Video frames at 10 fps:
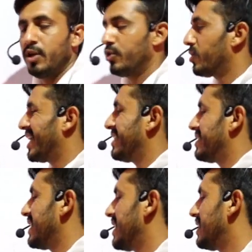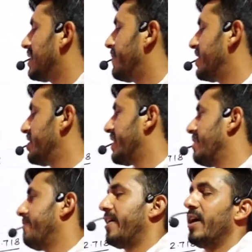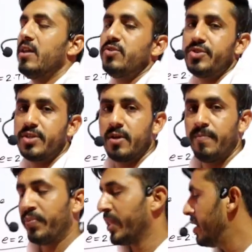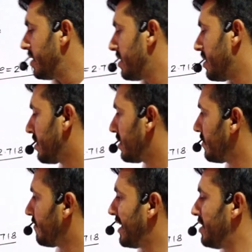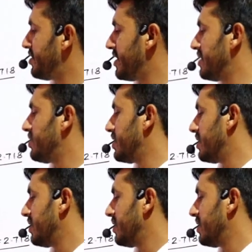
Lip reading: You can see the basic difference. Here the difference is